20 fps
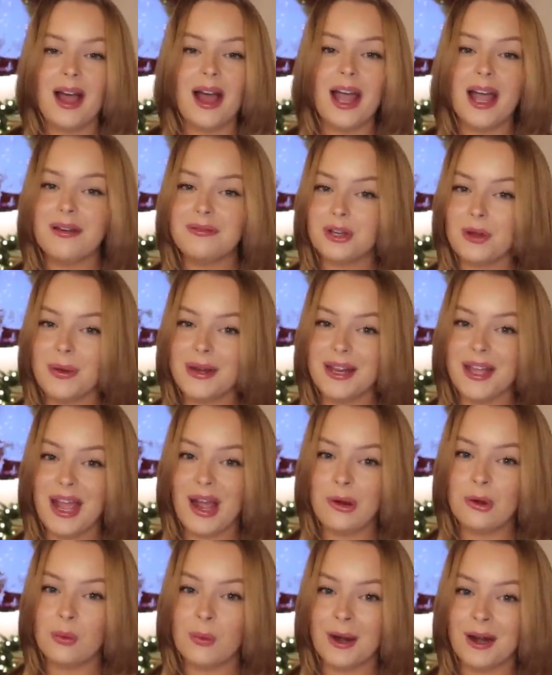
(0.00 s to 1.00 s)
I have no idea
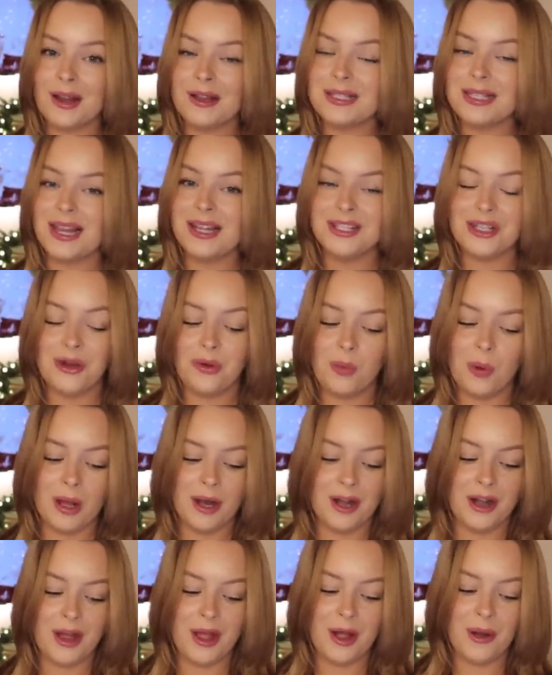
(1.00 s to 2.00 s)
how it works. I don't
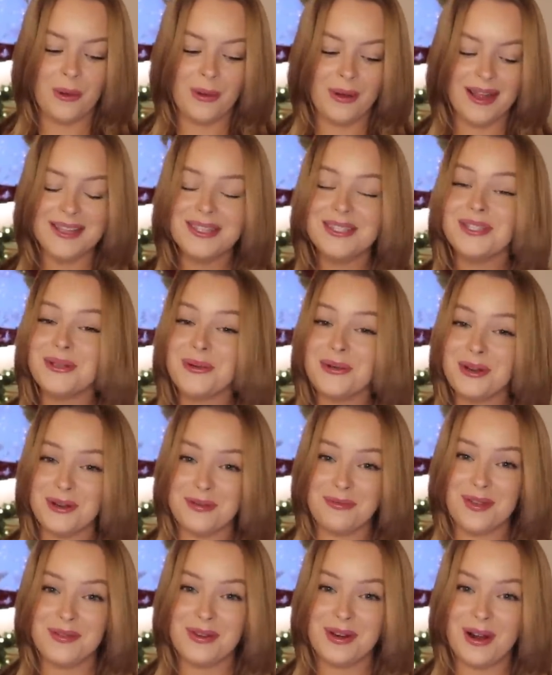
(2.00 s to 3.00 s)
want to know. It's
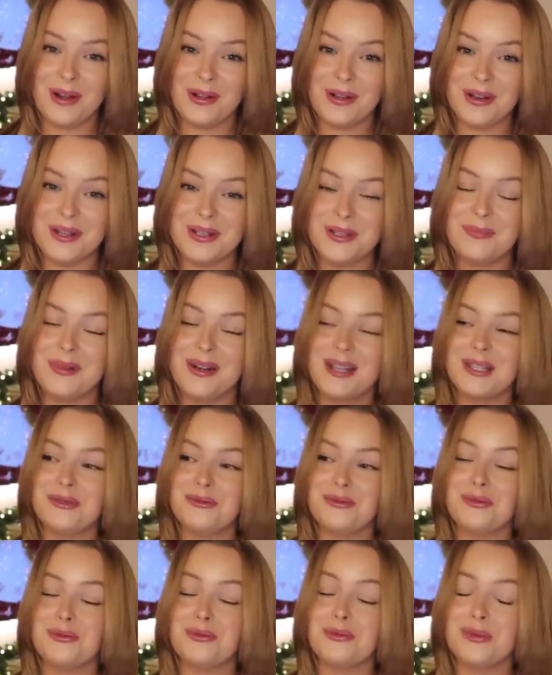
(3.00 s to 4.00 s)
$250, but it's
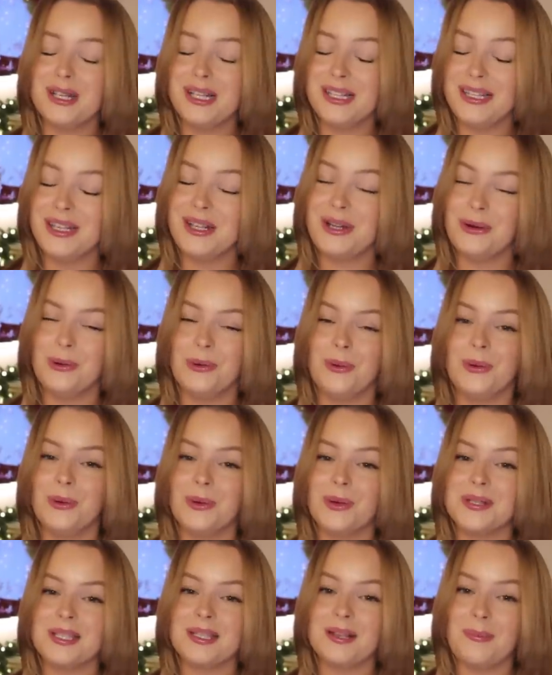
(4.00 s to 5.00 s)
really
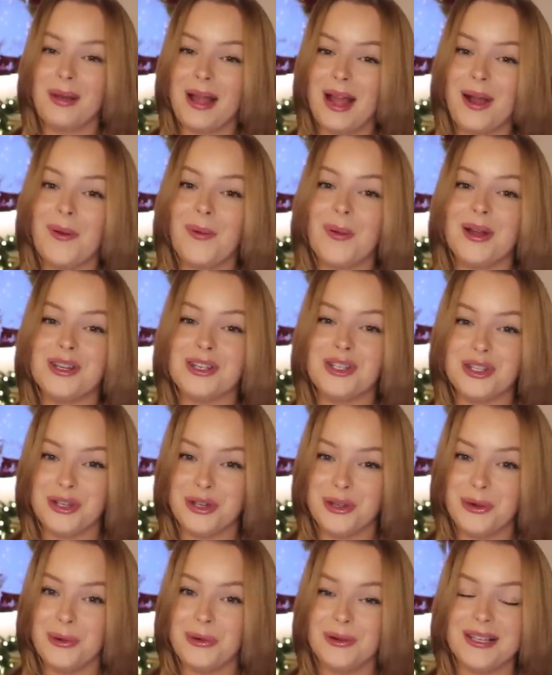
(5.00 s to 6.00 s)
cool. Somehow a
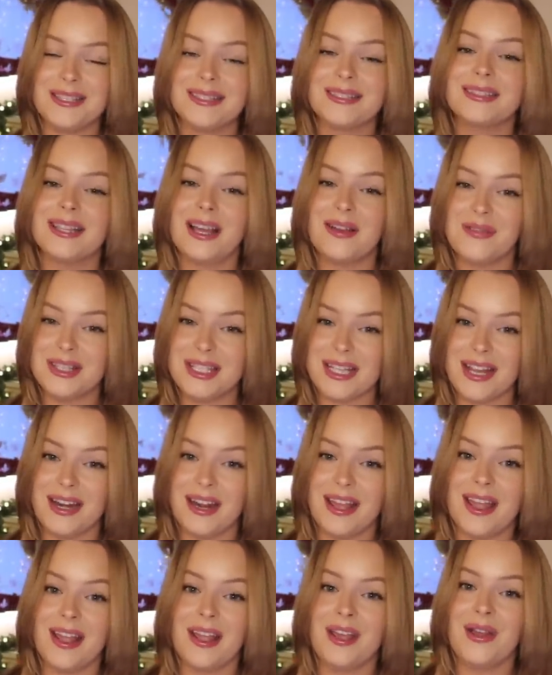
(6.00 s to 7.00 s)
shoe is
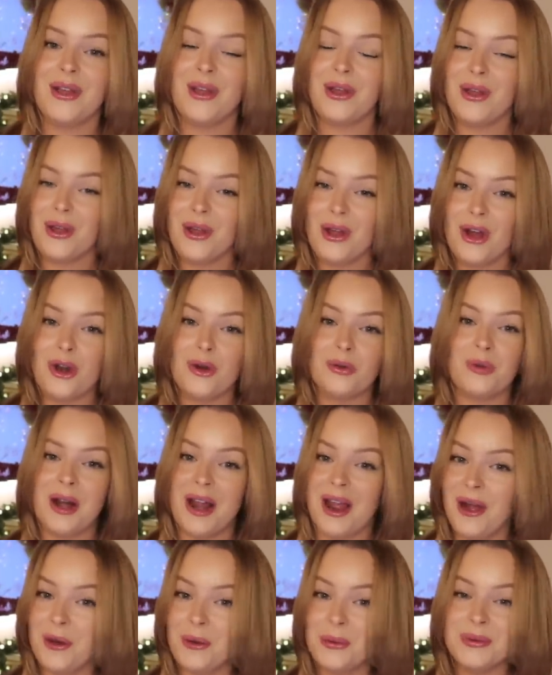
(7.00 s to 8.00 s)
levitating
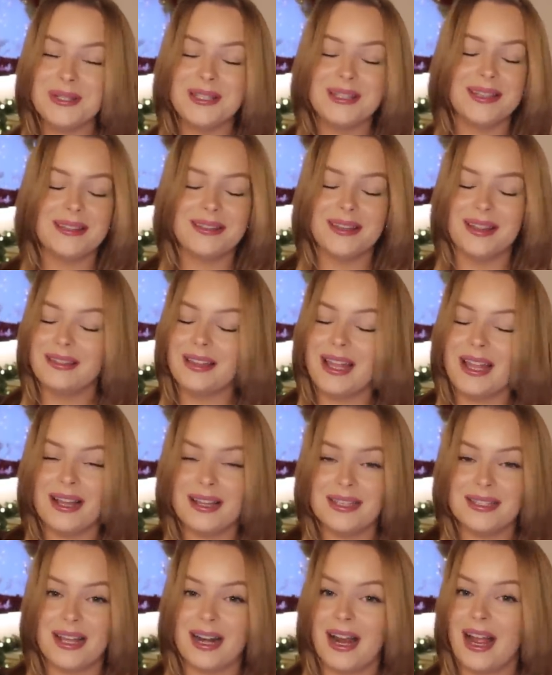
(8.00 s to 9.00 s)
around, and like
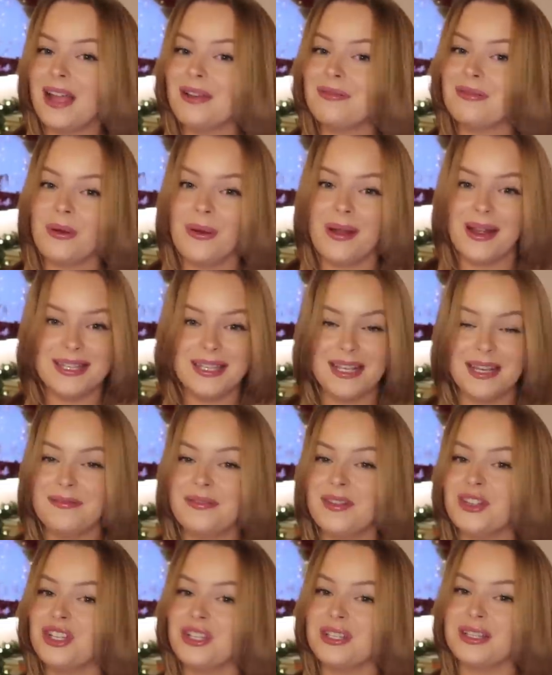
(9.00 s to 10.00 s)
I said, I have no idea
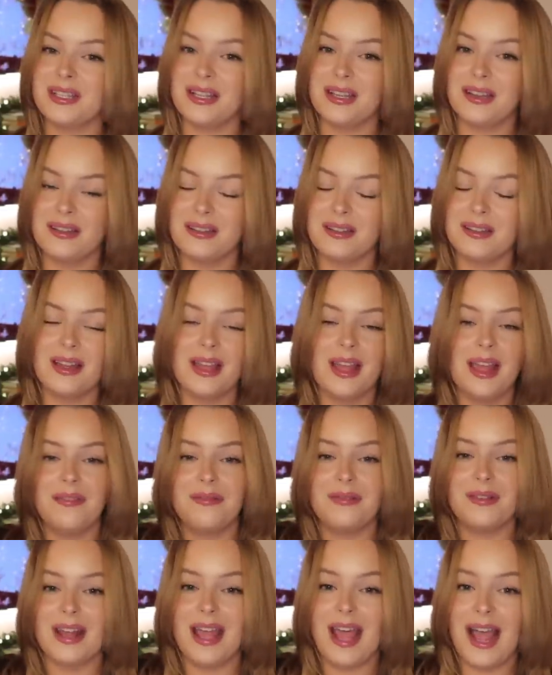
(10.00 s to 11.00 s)
if it's just
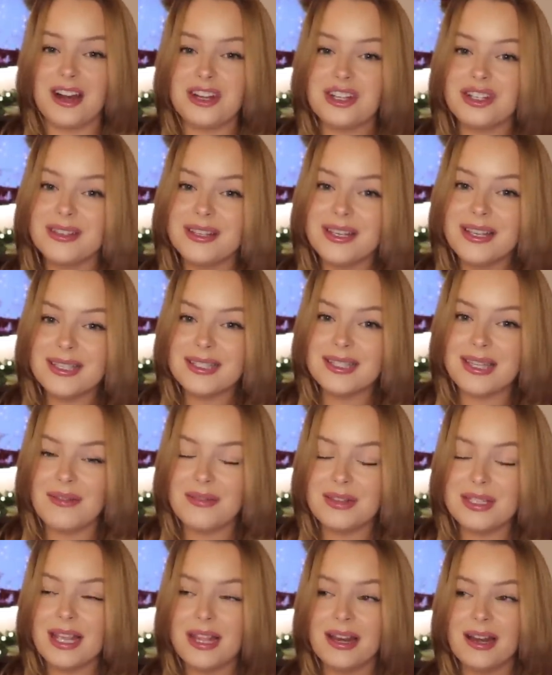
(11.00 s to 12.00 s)
if it actually is
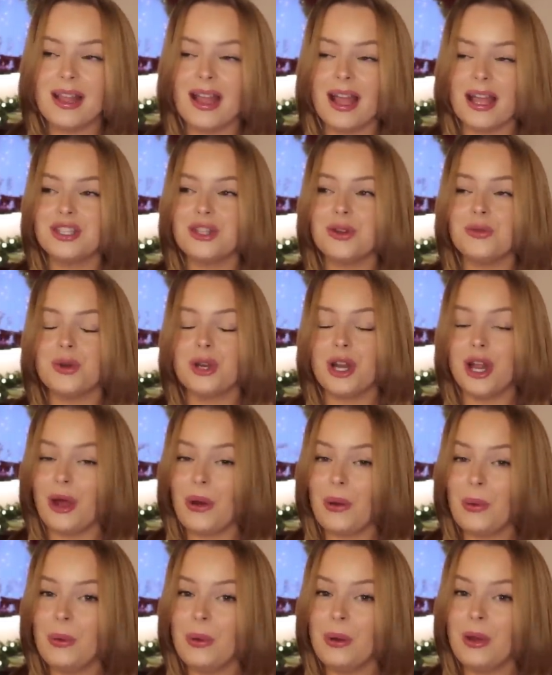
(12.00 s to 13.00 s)
levitating. I don't
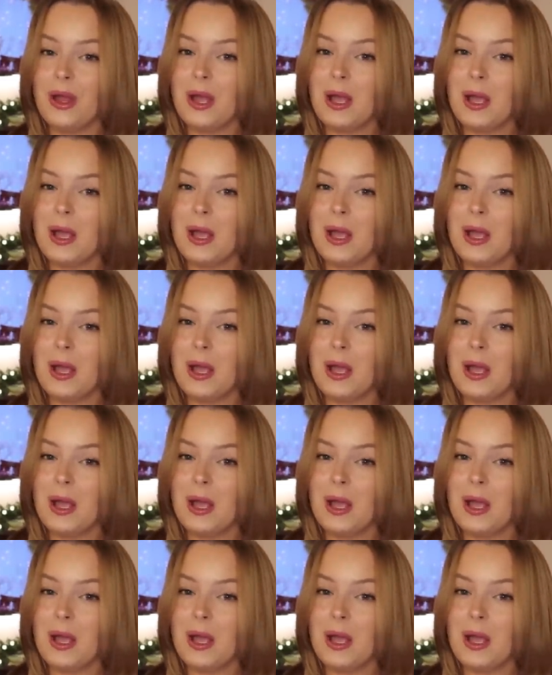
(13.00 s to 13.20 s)
know,